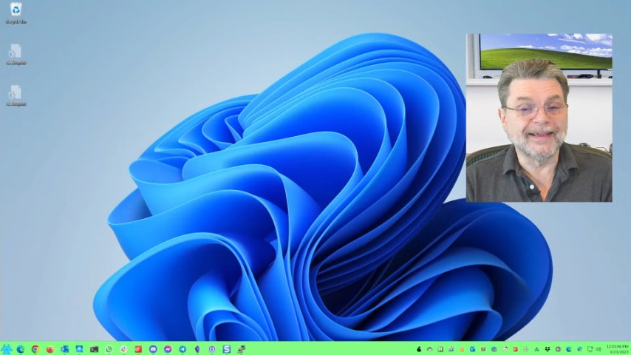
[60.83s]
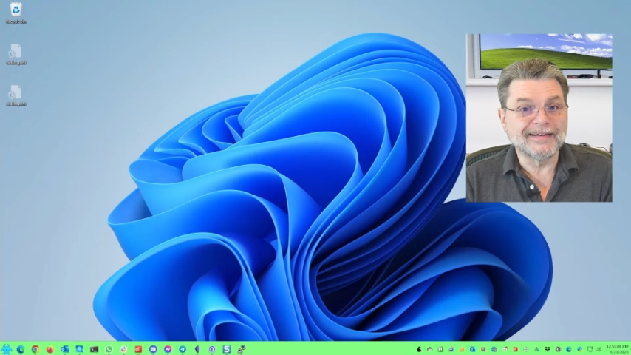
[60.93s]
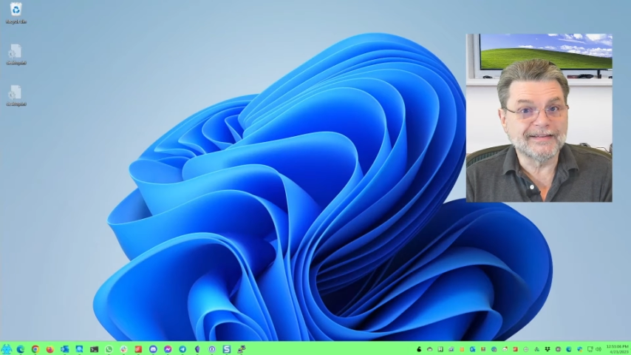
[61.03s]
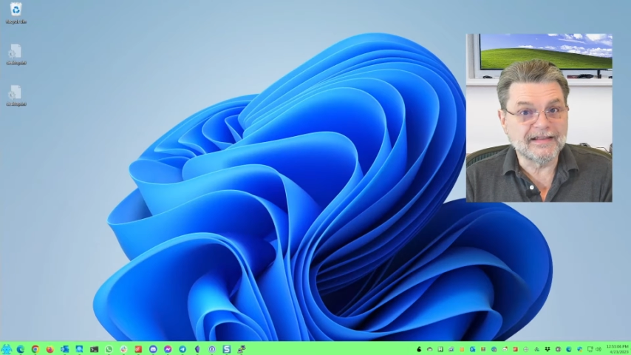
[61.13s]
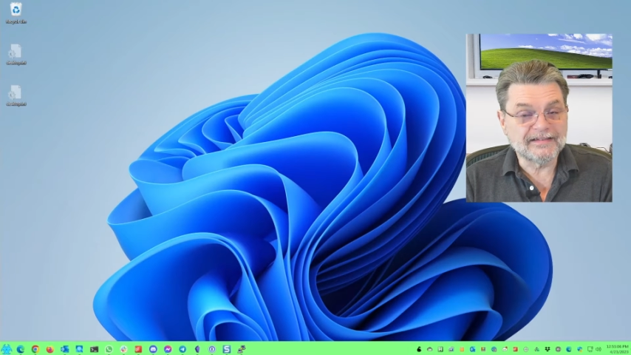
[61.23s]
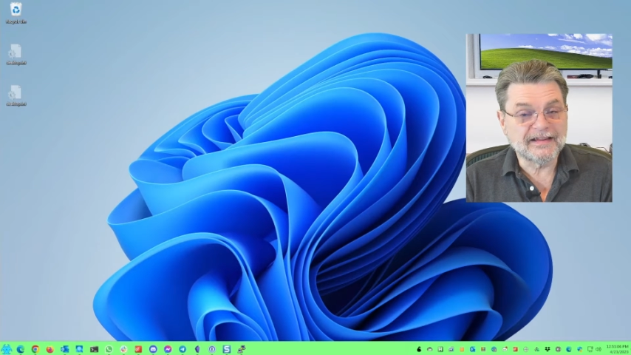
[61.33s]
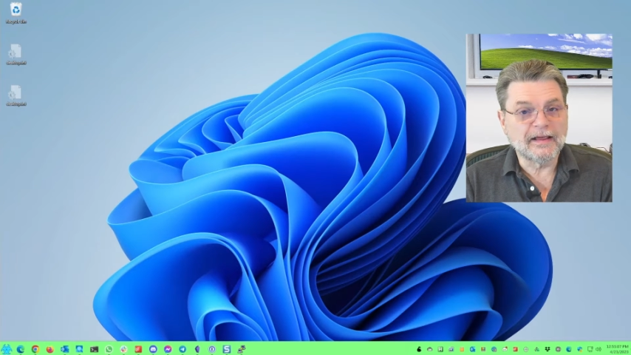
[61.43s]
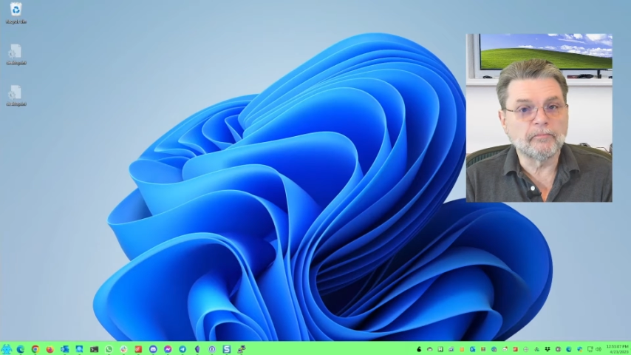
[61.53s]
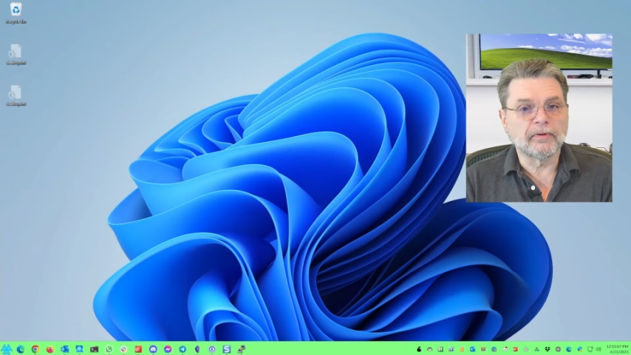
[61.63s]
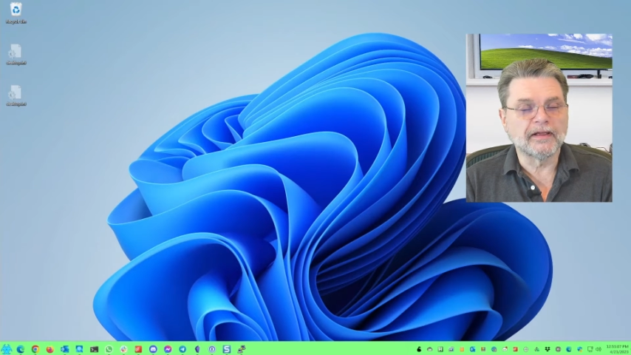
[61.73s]
and in the
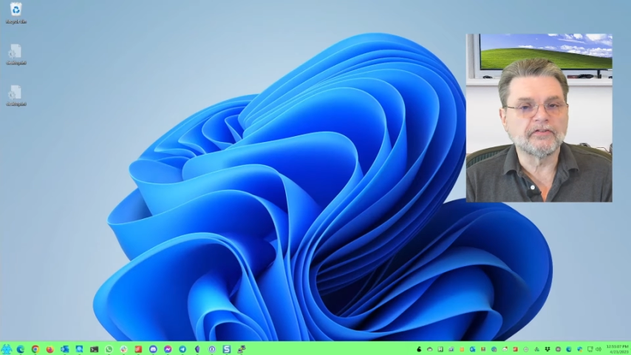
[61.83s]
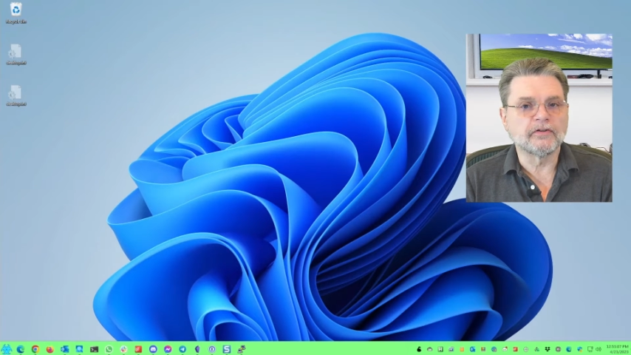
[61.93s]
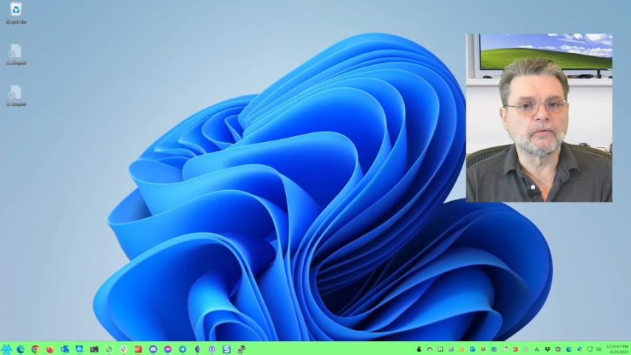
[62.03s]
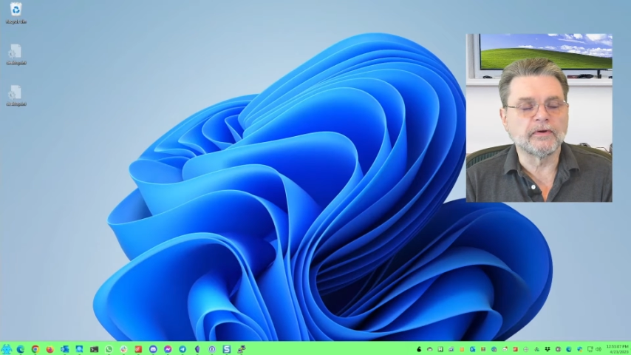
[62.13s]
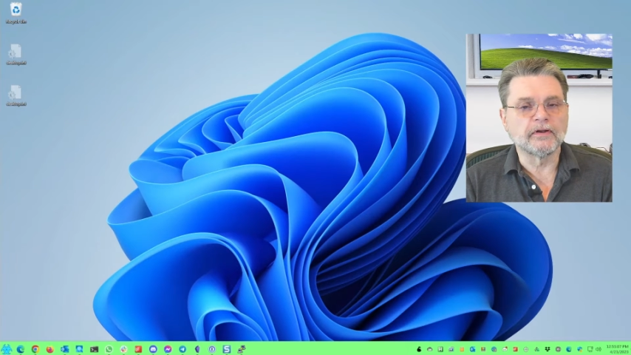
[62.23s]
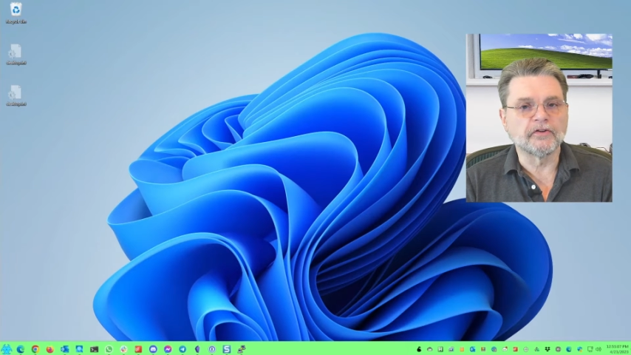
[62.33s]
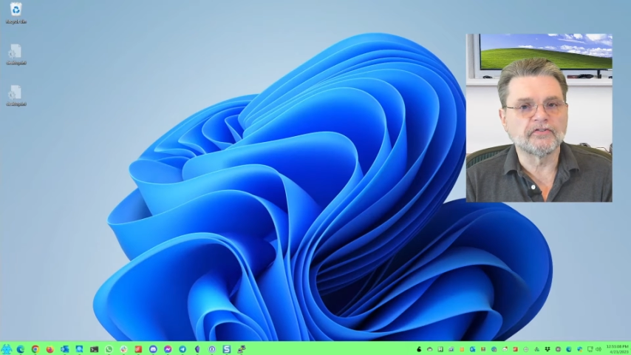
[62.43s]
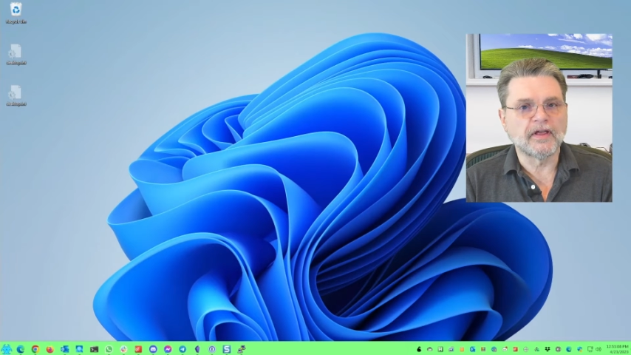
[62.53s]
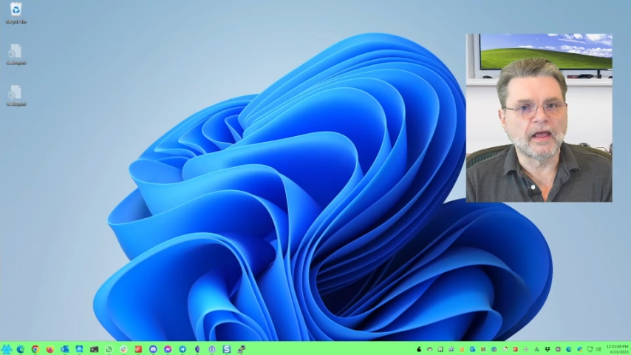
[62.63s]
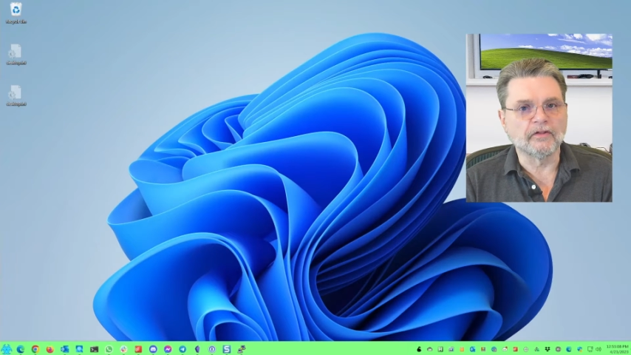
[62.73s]
same place in Windows
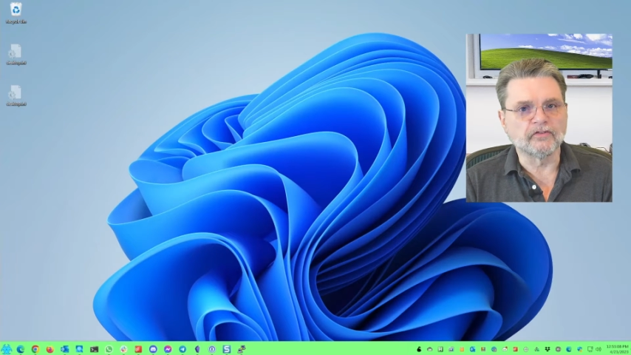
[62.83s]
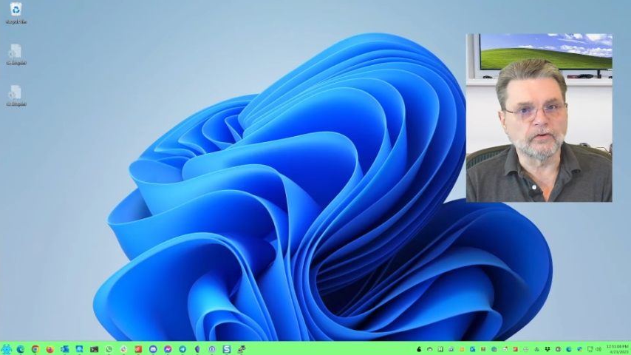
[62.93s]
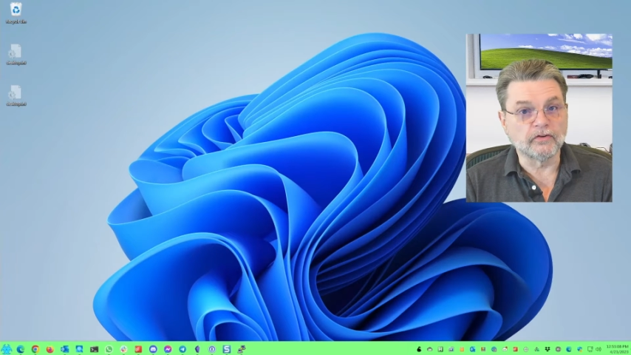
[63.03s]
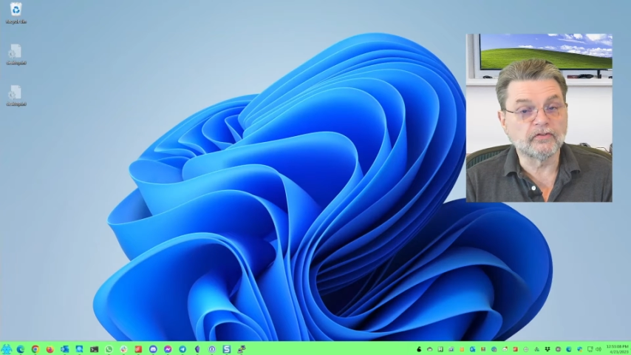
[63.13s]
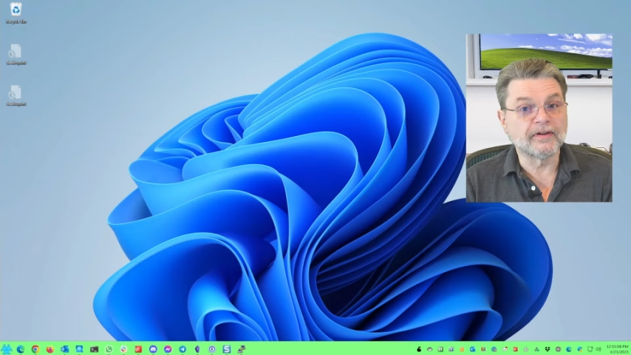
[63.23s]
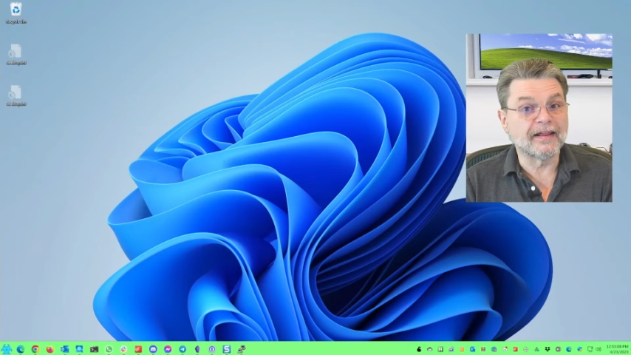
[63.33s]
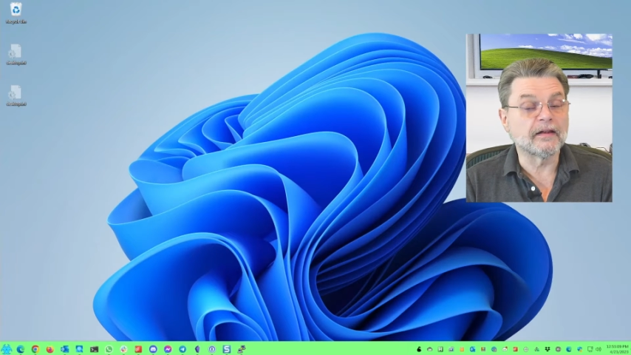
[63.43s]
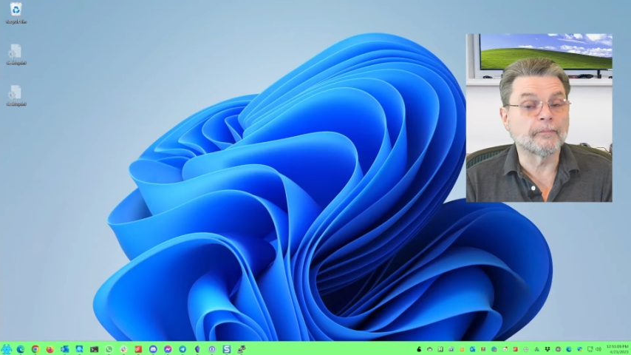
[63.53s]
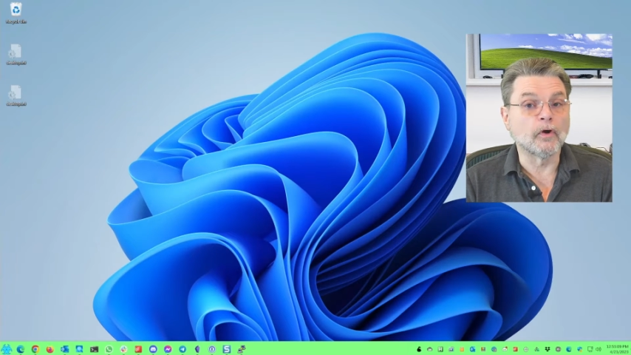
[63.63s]
10, so you should end up